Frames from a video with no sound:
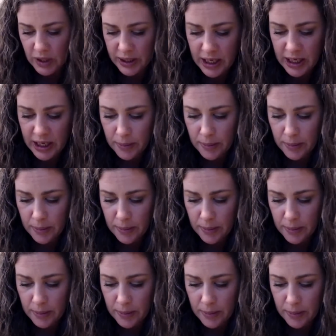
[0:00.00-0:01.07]
And he got
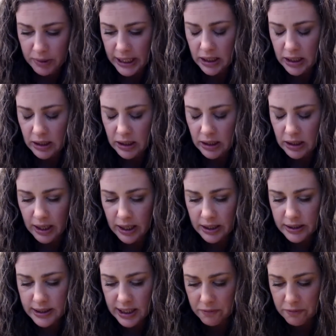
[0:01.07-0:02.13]
played like a
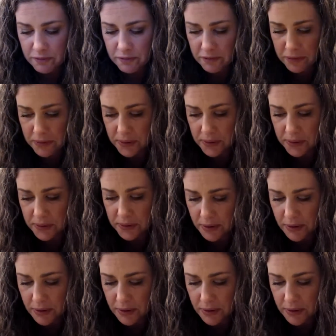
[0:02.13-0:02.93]
goddamn fool.